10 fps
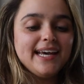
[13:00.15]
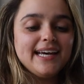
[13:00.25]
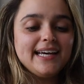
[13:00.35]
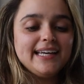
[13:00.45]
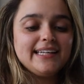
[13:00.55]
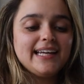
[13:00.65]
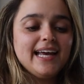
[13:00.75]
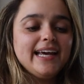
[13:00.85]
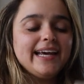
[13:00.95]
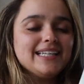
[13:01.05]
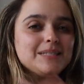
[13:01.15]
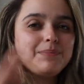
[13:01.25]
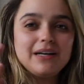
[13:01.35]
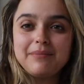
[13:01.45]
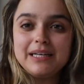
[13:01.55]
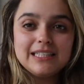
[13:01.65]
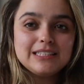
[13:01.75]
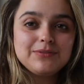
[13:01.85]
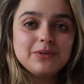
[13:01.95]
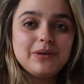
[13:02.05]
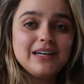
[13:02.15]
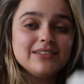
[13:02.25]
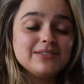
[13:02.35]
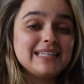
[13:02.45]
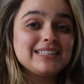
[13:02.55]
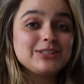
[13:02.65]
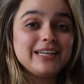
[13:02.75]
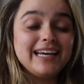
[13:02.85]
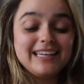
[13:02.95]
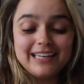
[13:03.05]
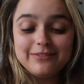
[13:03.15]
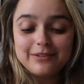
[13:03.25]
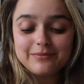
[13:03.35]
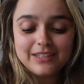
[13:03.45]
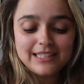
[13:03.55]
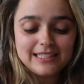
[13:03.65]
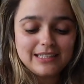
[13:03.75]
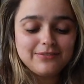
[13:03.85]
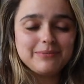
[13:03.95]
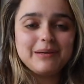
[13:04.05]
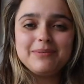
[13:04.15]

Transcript: and it's been on my list for a while. This is actually a gift from Belisa for my